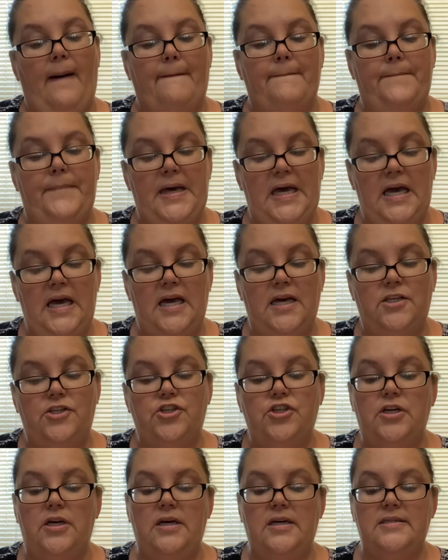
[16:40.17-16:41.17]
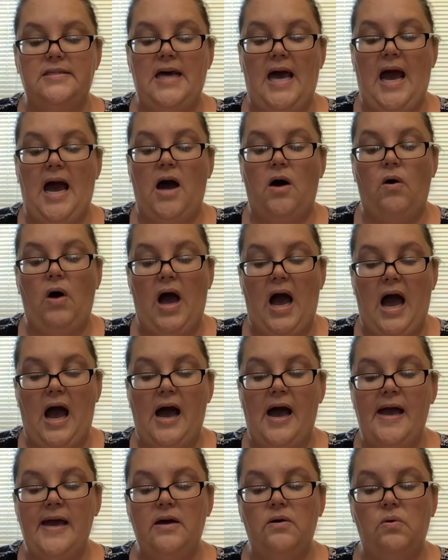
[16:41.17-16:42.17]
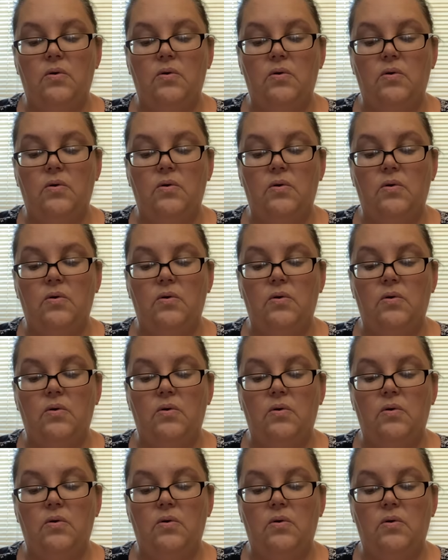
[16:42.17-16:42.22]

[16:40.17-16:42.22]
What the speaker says: Pitch is how high